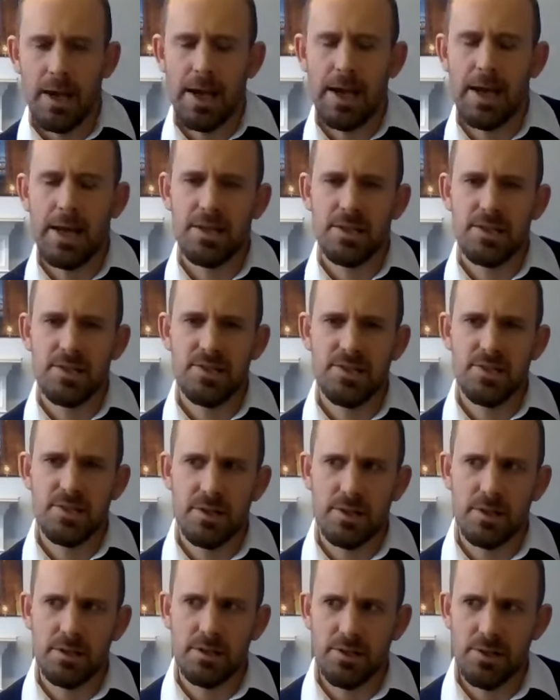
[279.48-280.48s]
And
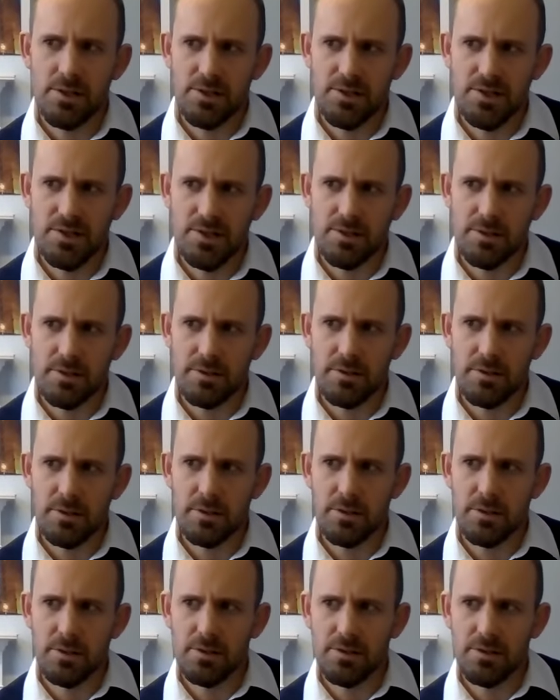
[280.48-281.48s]
does
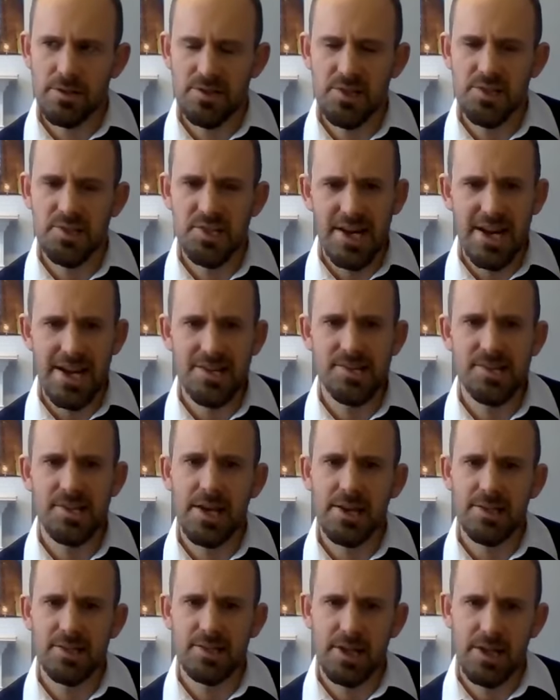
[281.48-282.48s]
the
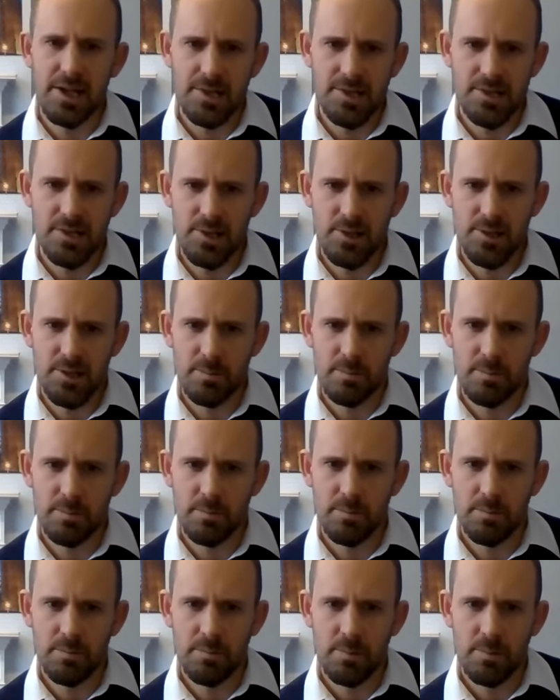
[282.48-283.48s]
CCSC card
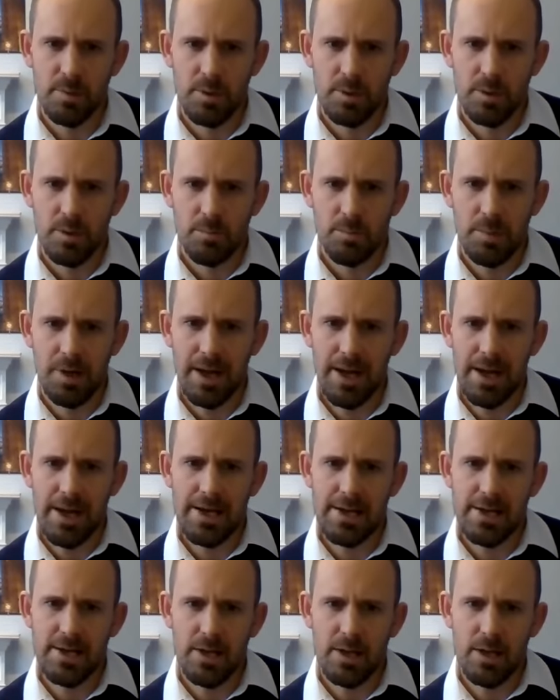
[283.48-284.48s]
system
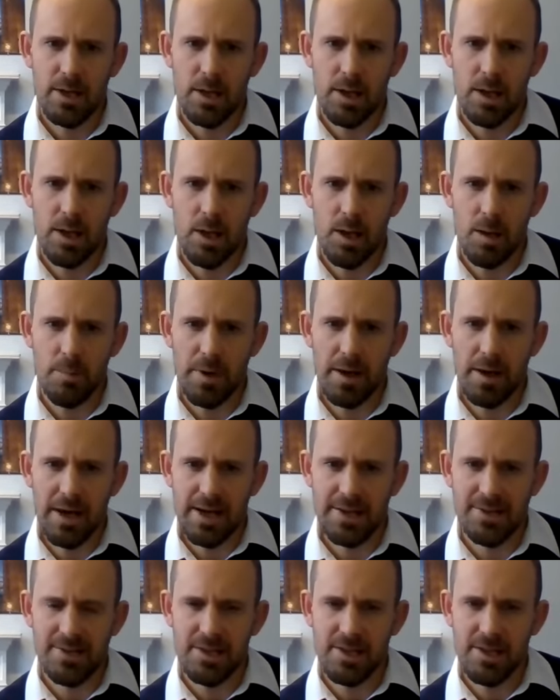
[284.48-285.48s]
play a
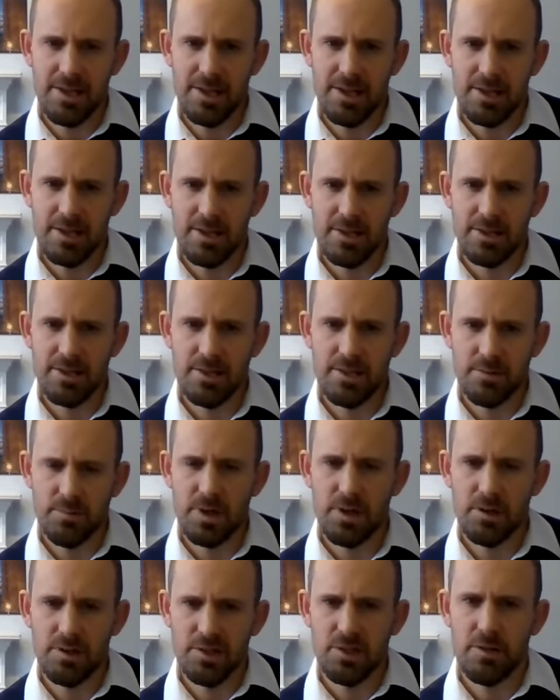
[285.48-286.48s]
part in it as well?